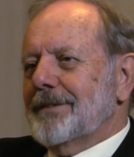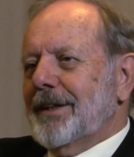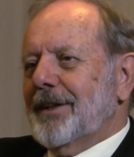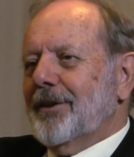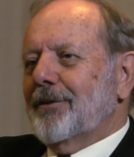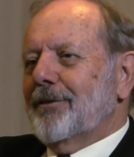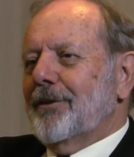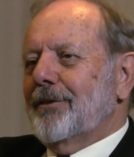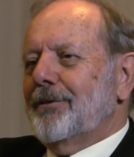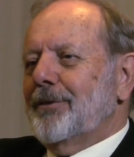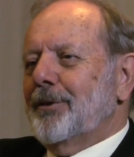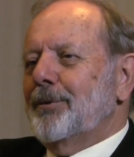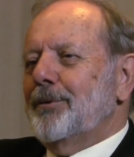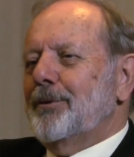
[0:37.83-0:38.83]
You know,
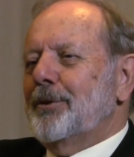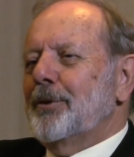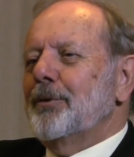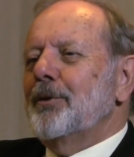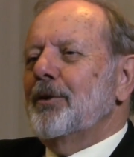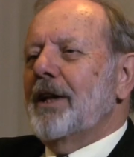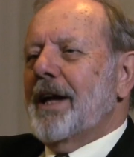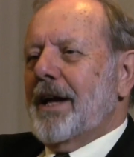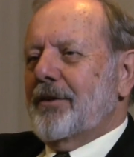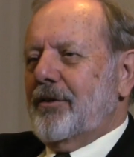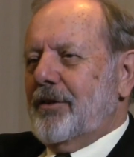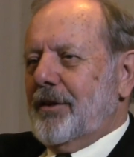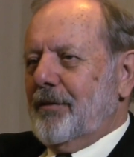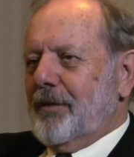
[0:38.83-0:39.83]
do
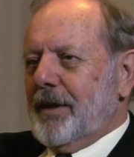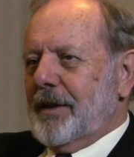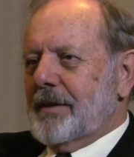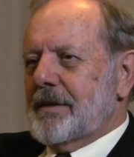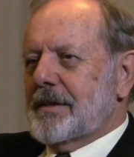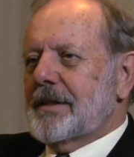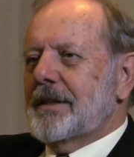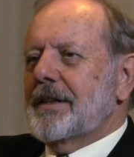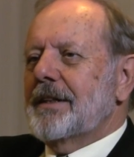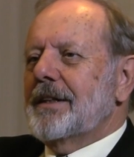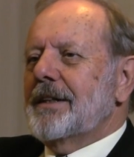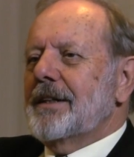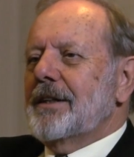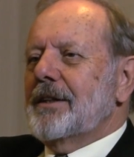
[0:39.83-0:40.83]
less of this,
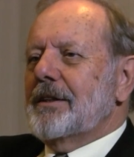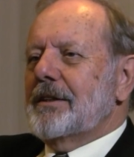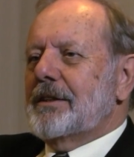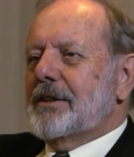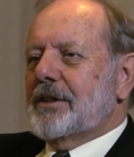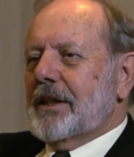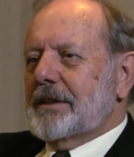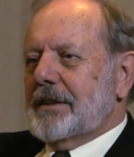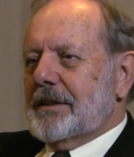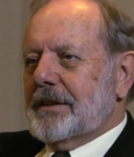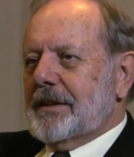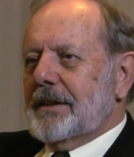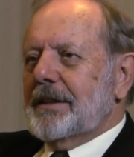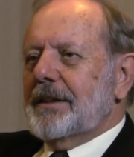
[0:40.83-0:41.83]

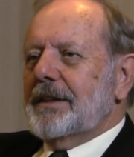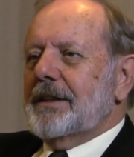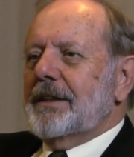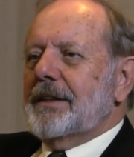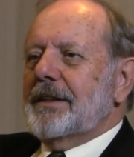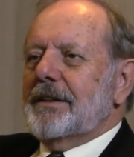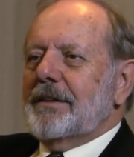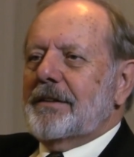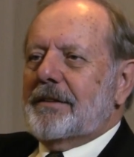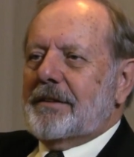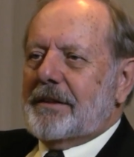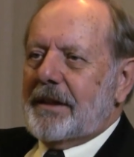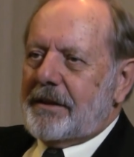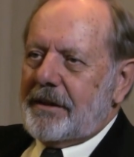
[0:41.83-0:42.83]
just
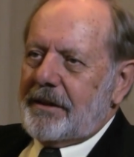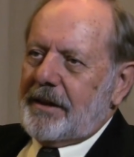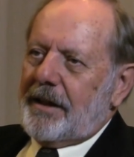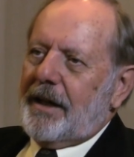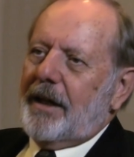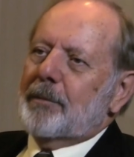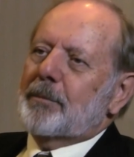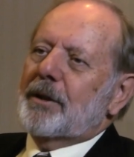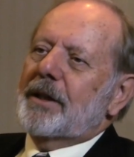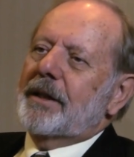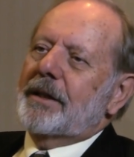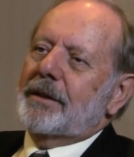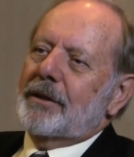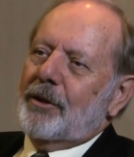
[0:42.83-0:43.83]
sit in the
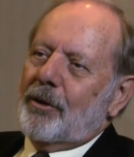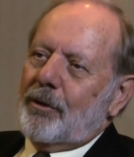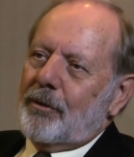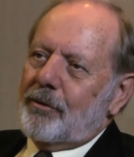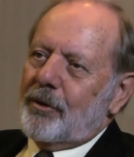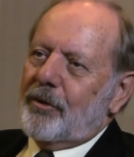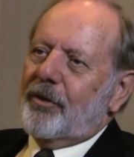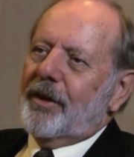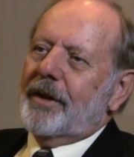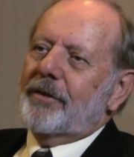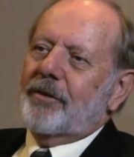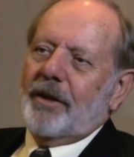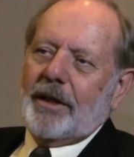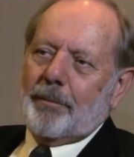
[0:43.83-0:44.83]
library and go over
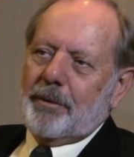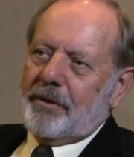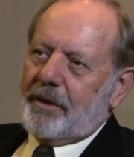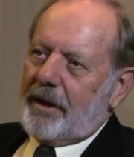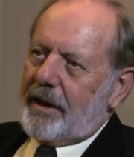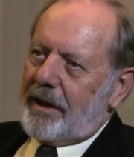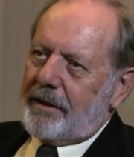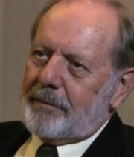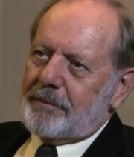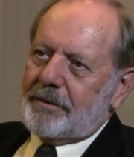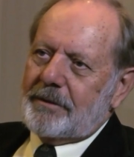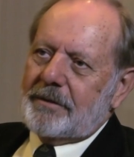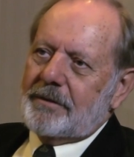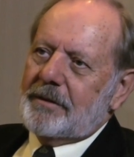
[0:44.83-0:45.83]
things a couple times.